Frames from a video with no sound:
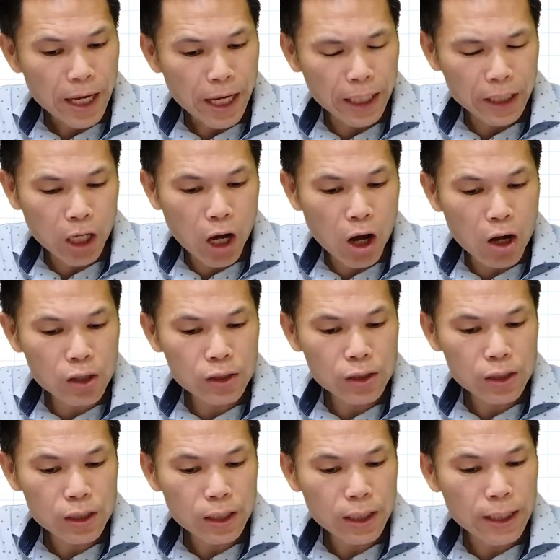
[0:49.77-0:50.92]
and
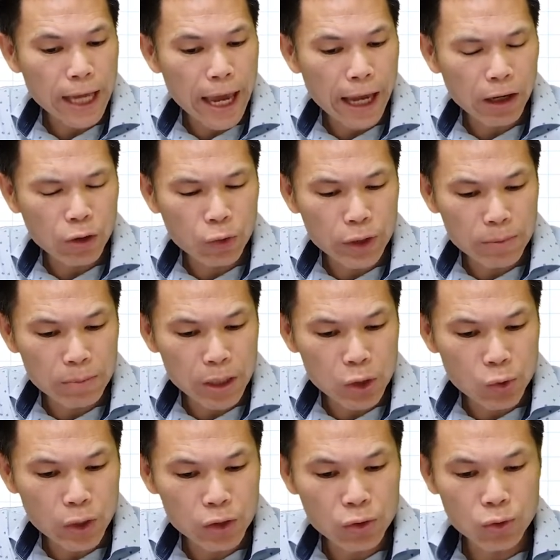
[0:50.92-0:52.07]
cos the angle in
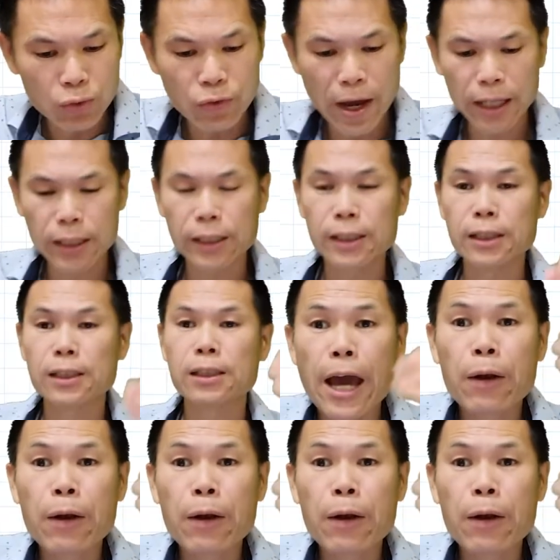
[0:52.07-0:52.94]
between two vectors.